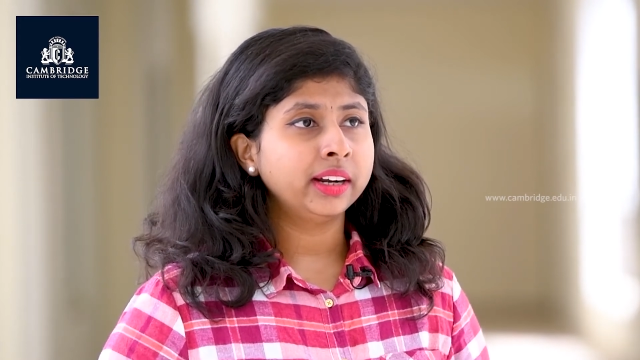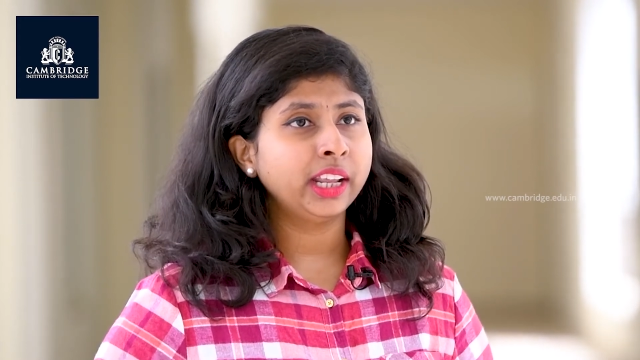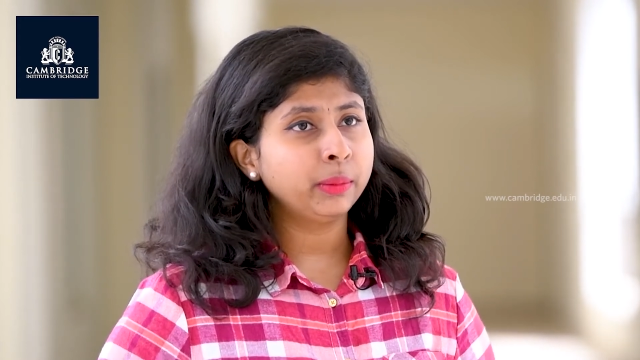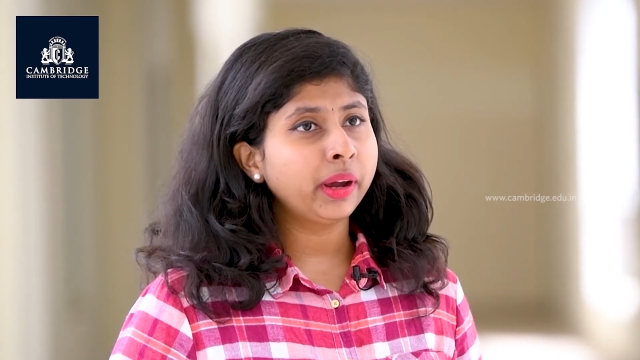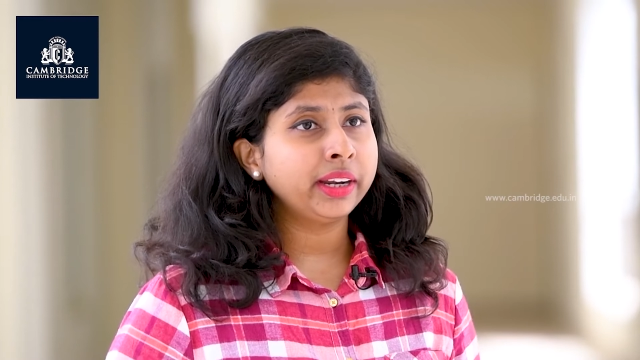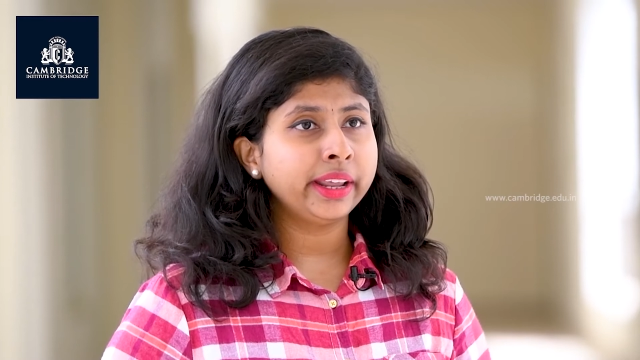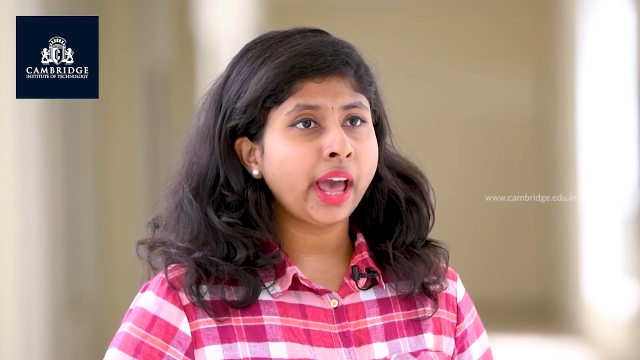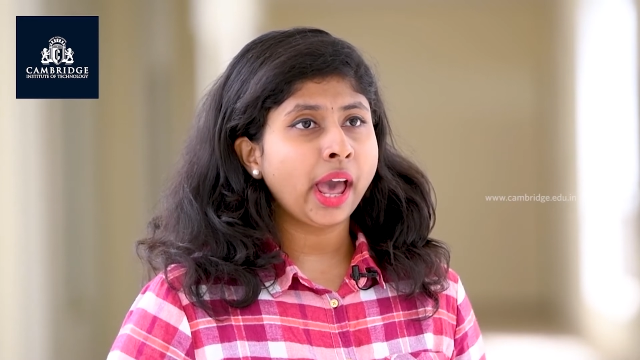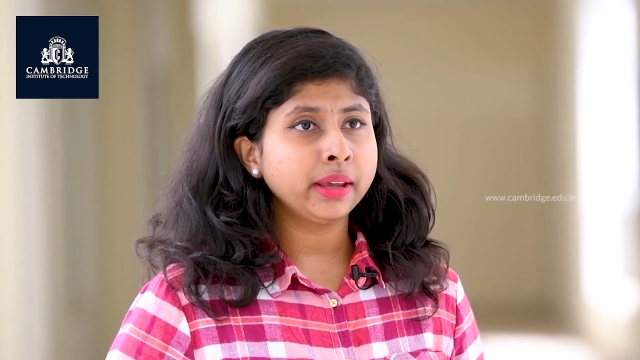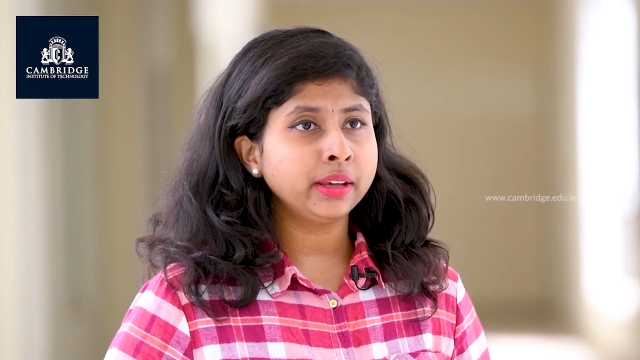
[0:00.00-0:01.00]
Day by day,
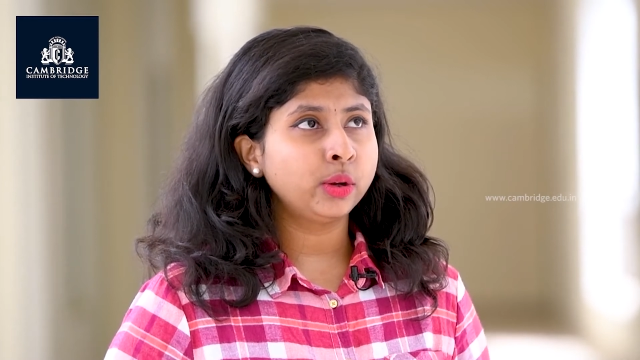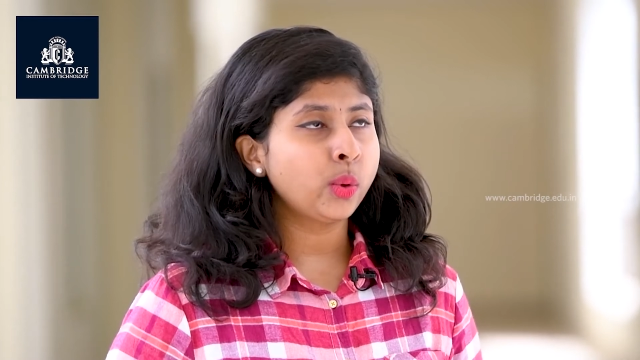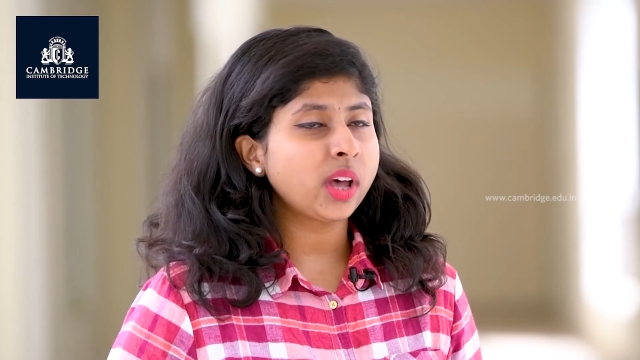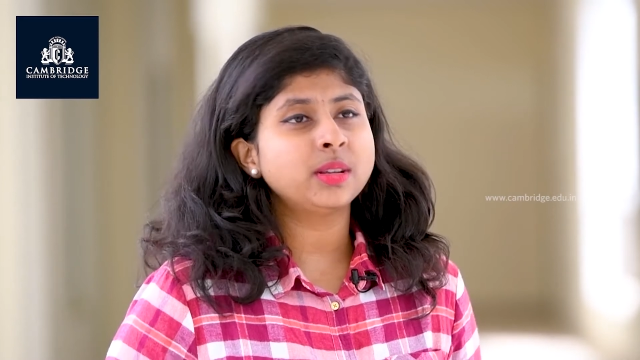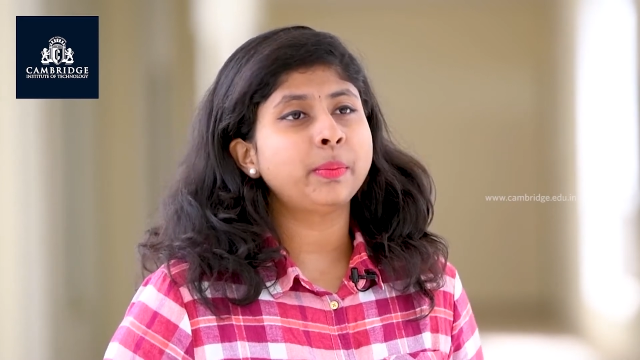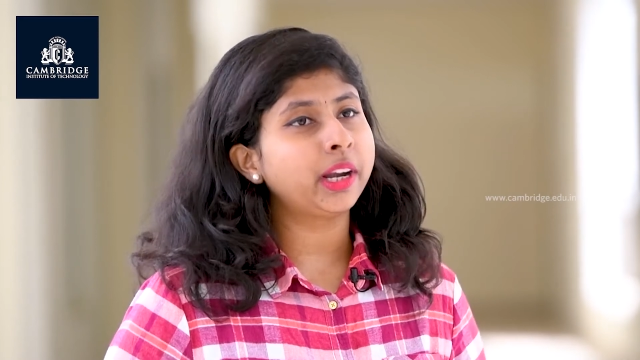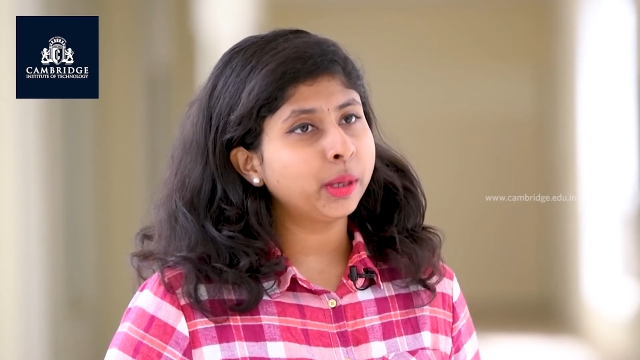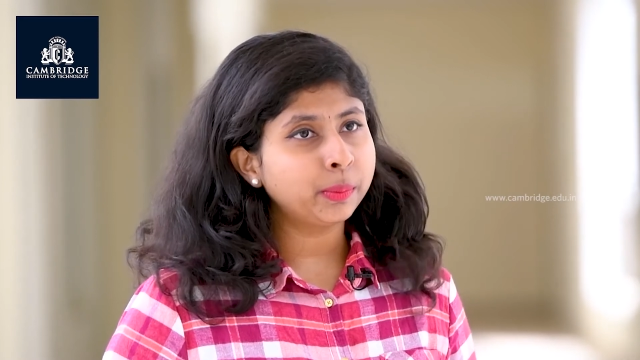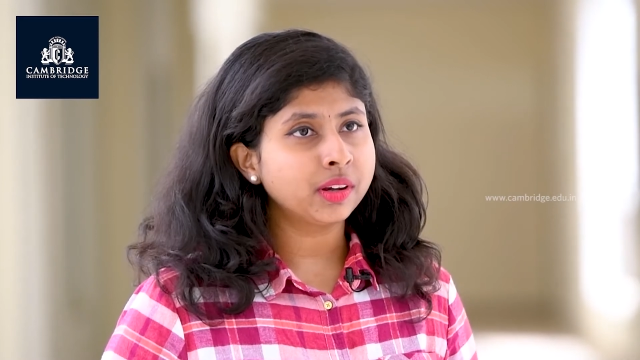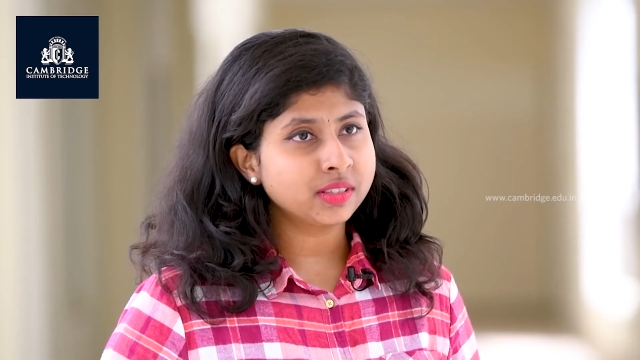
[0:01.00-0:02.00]
I grew as a
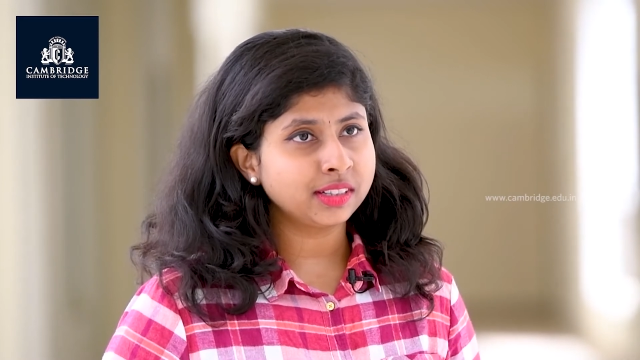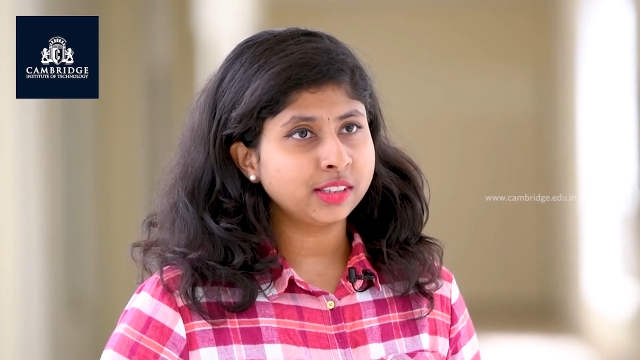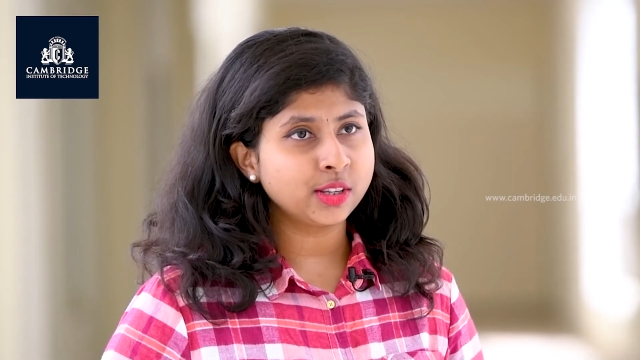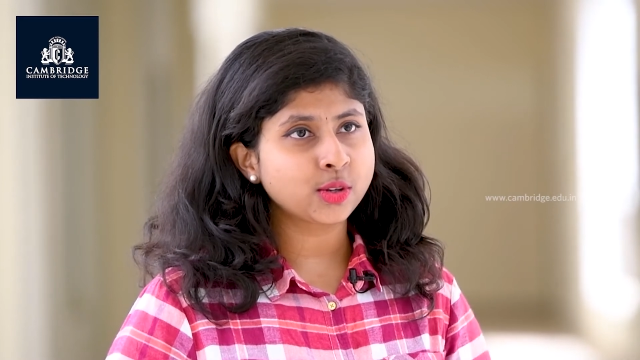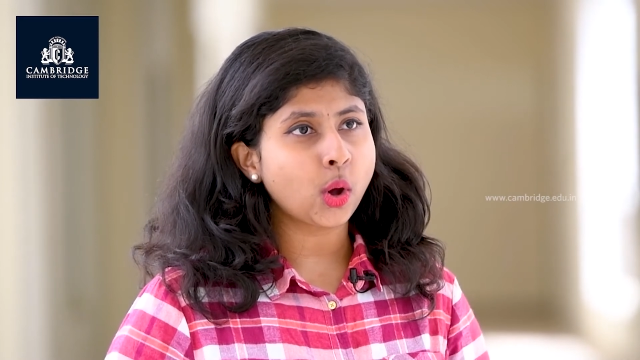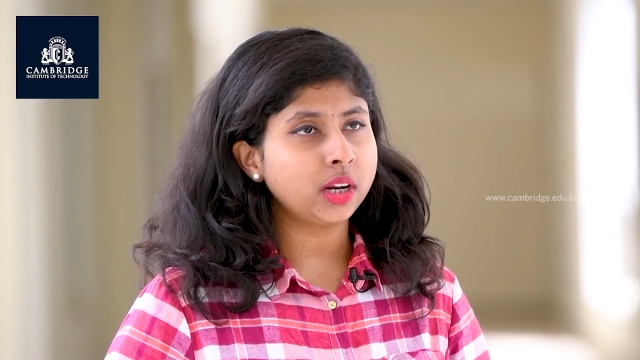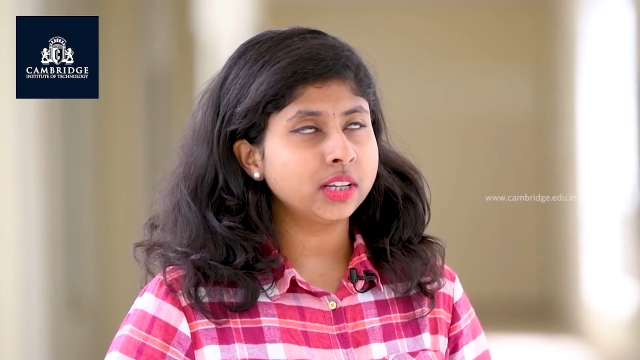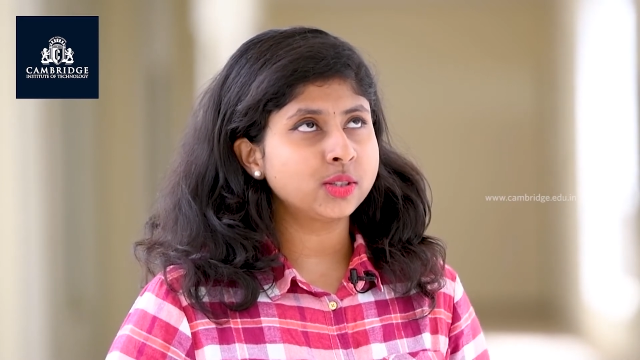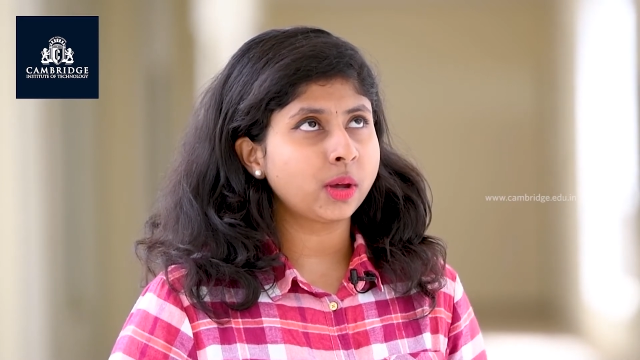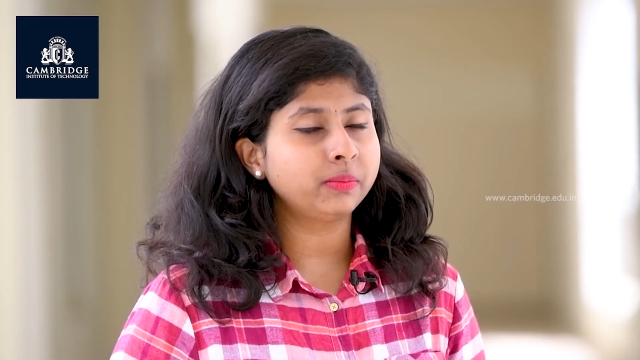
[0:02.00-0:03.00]
better person in this
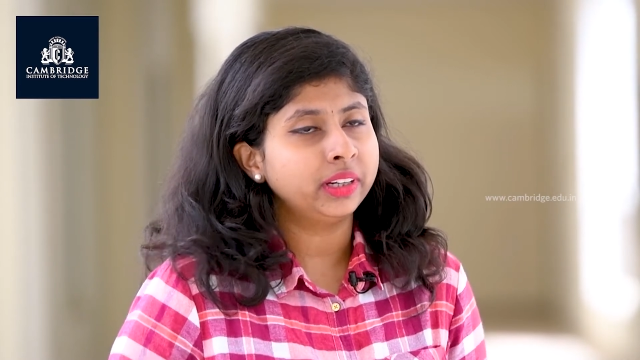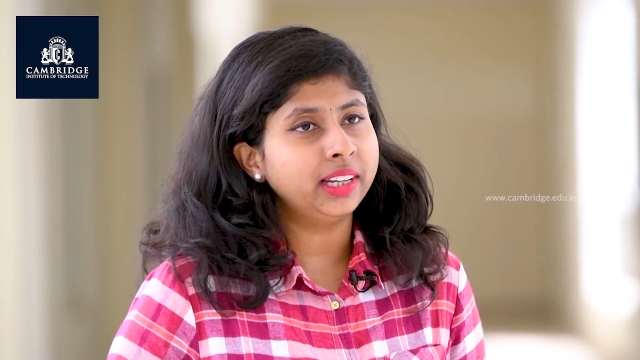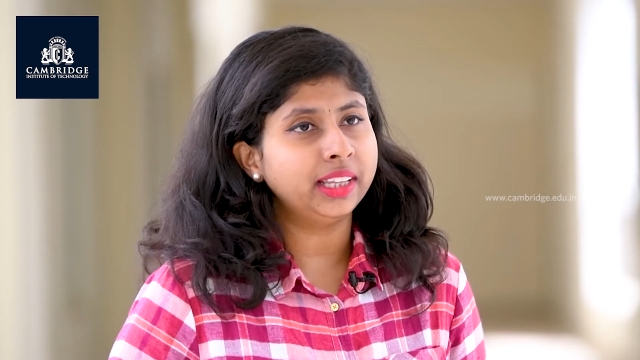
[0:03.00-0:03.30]
college, so I'm really